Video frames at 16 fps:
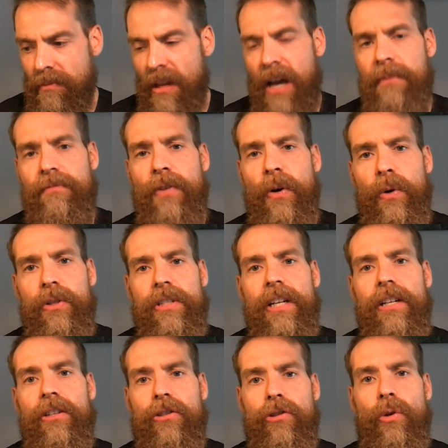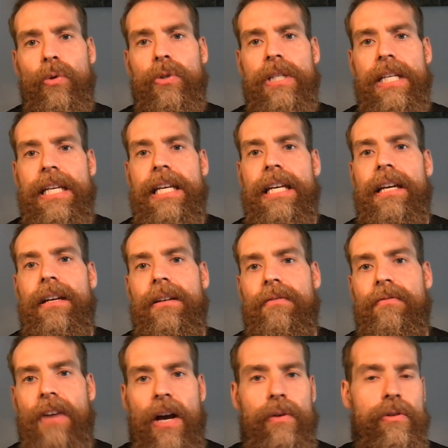I'm focused on consulting
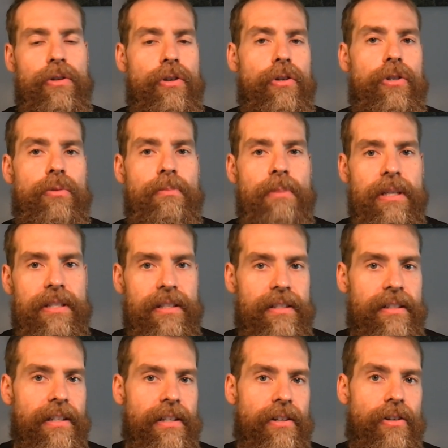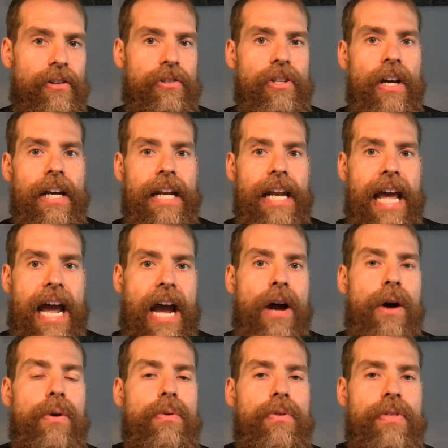founders, business leaders,
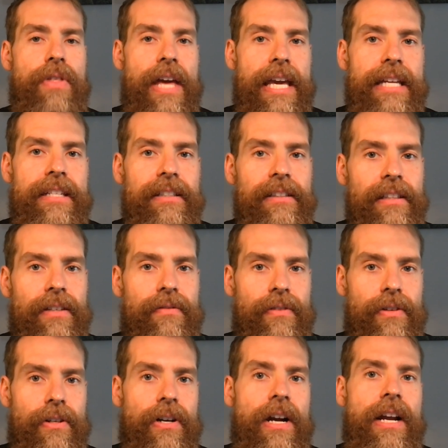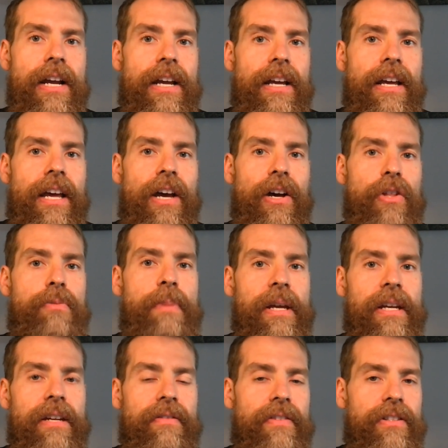how they deliver health
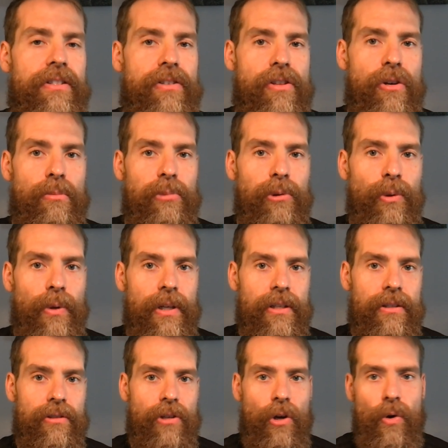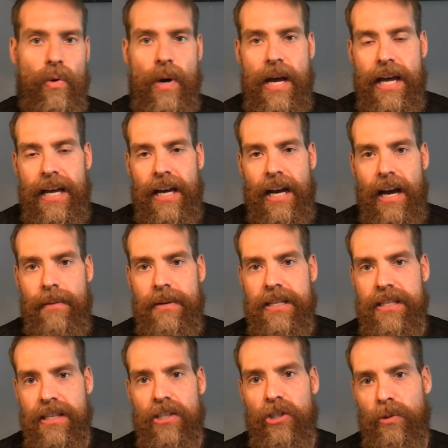benefits to their employees. So I'm
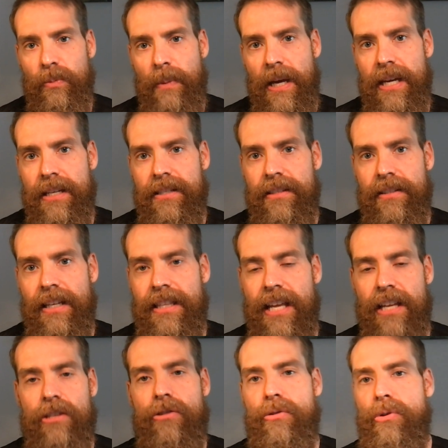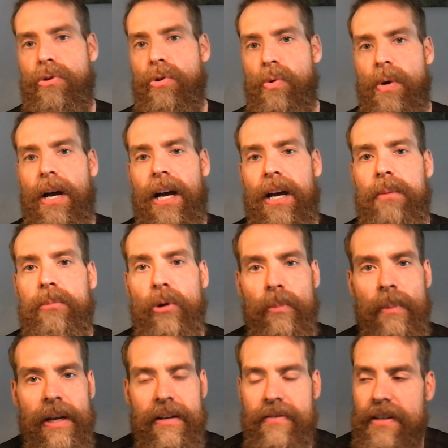in this space, and that's through Bull
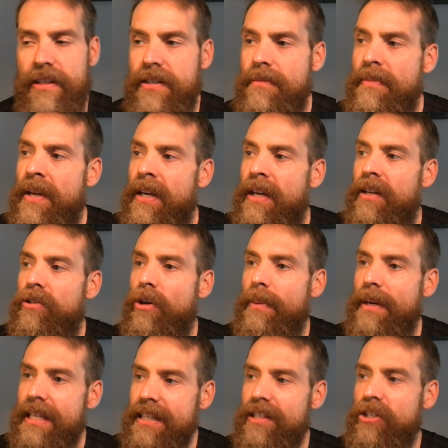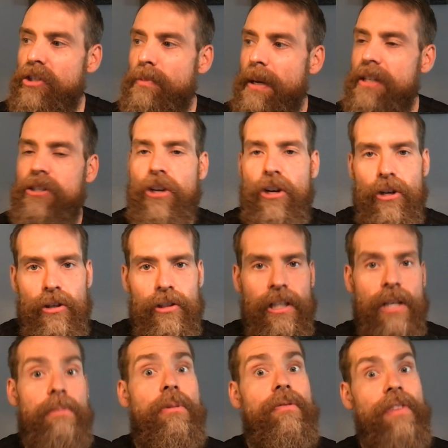Benefits. So I'm in this space currently,
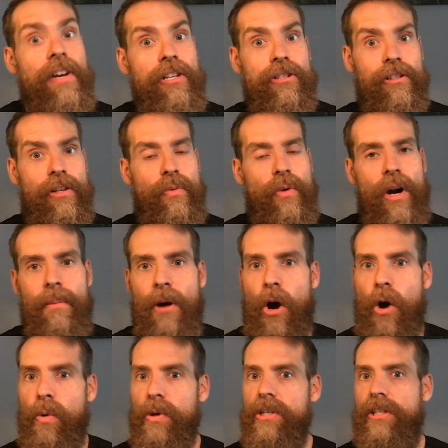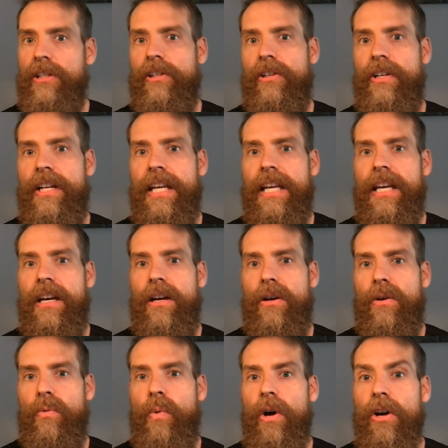professionally, where I'm always learning
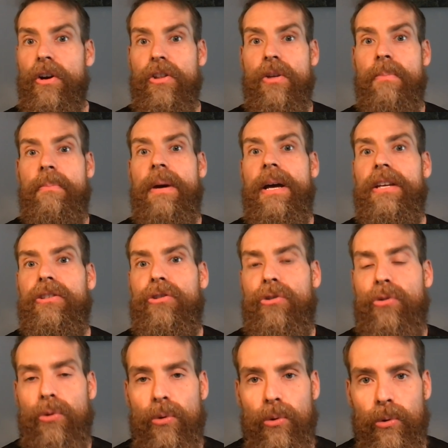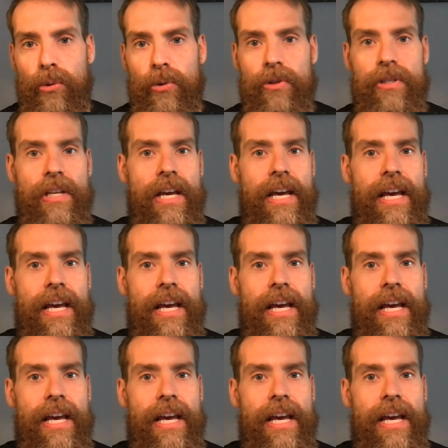what are the best tools